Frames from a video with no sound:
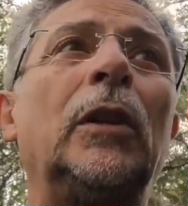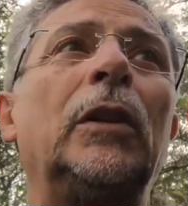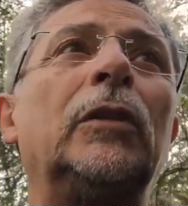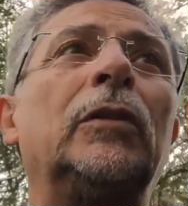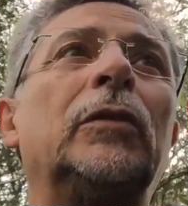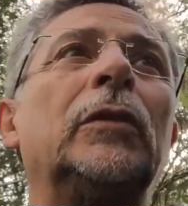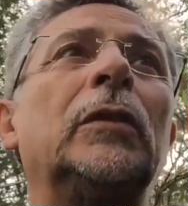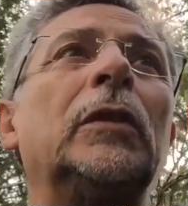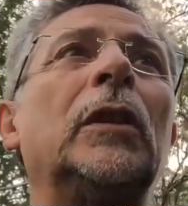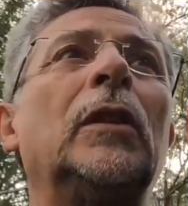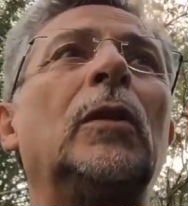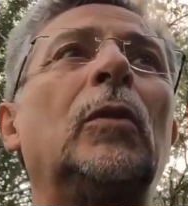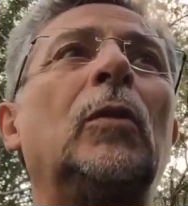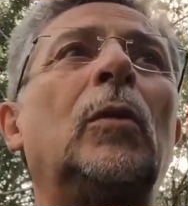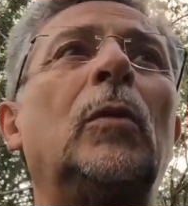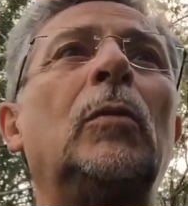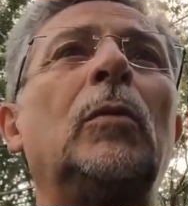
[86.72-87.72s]
nós
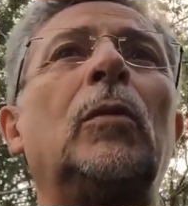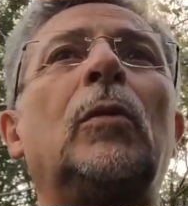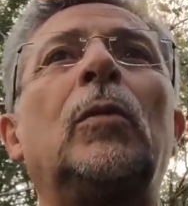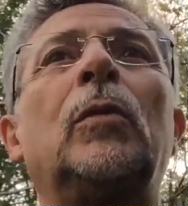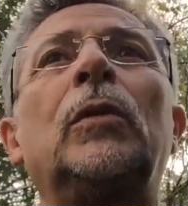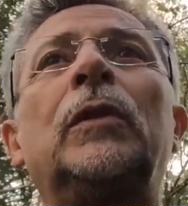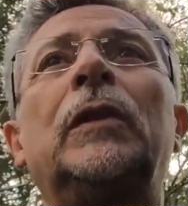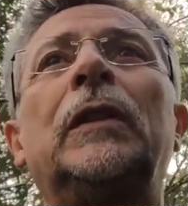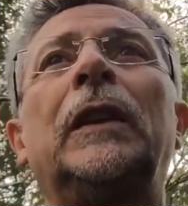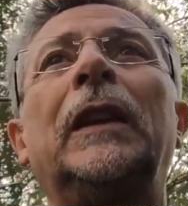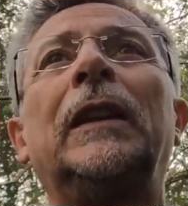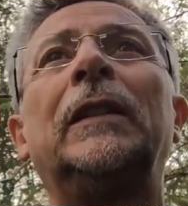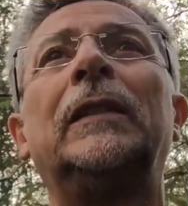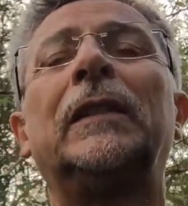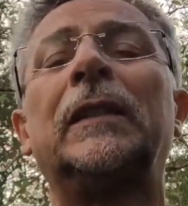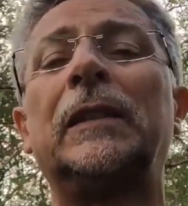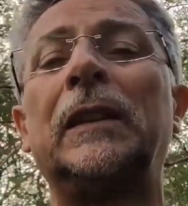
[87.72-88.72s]
como
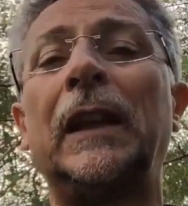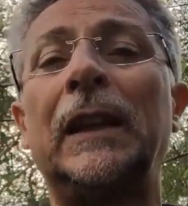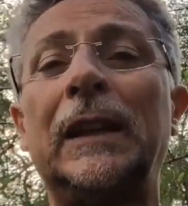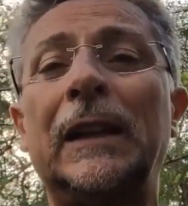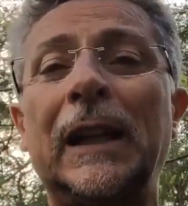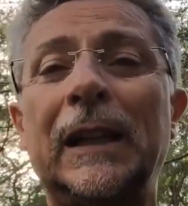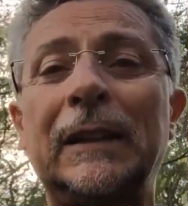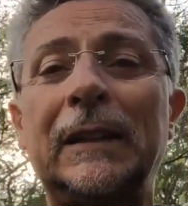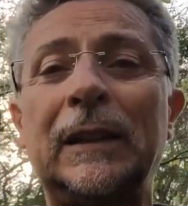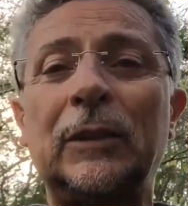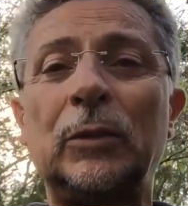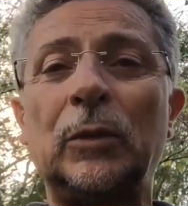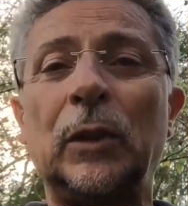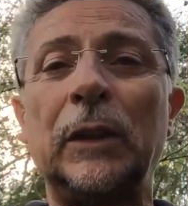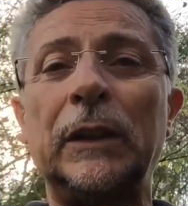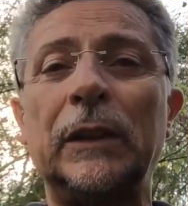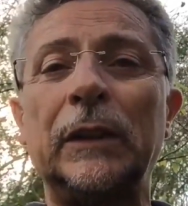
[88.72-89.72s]
consciências
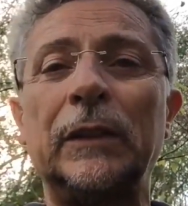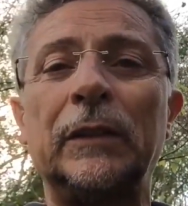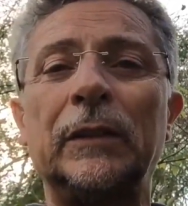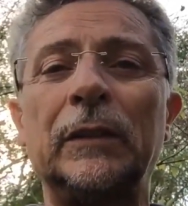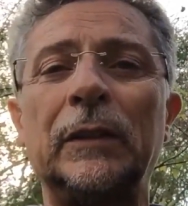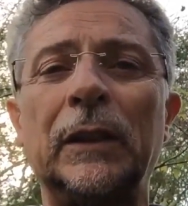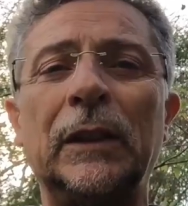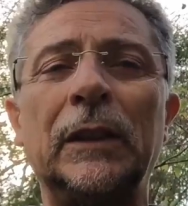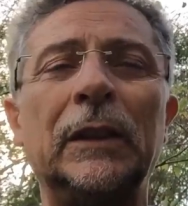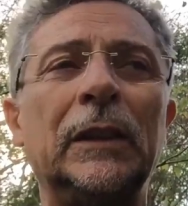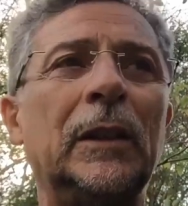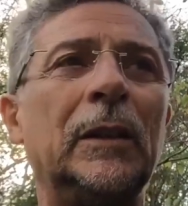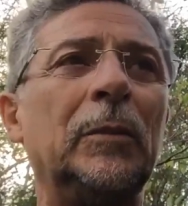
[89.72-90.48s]
reencarnatórias, né?